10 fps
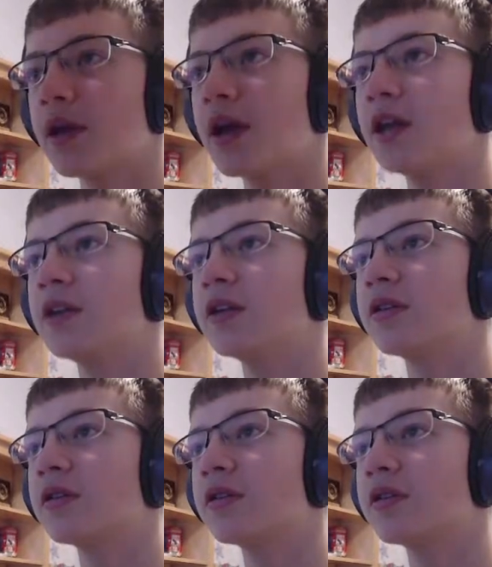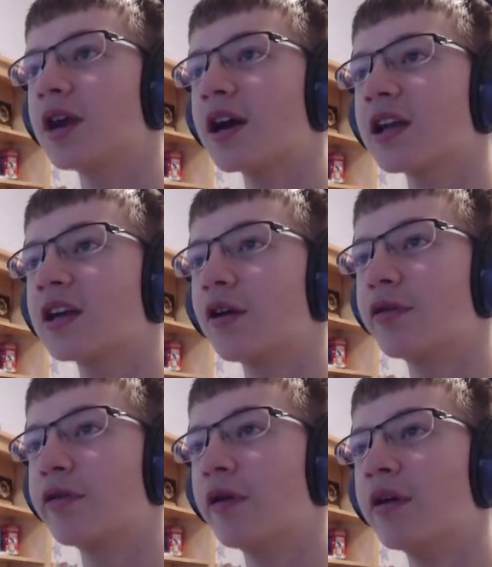And you're not going to go
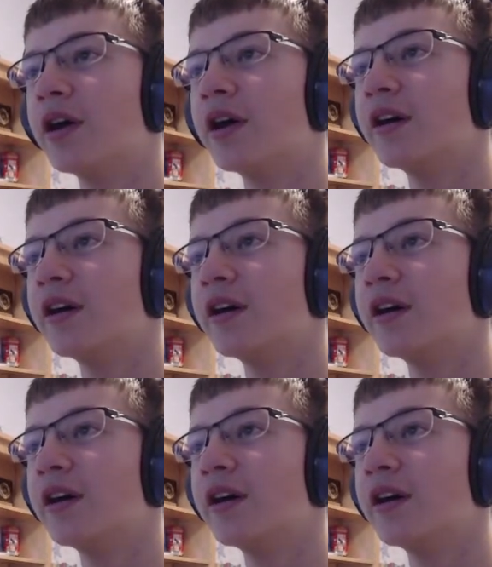through.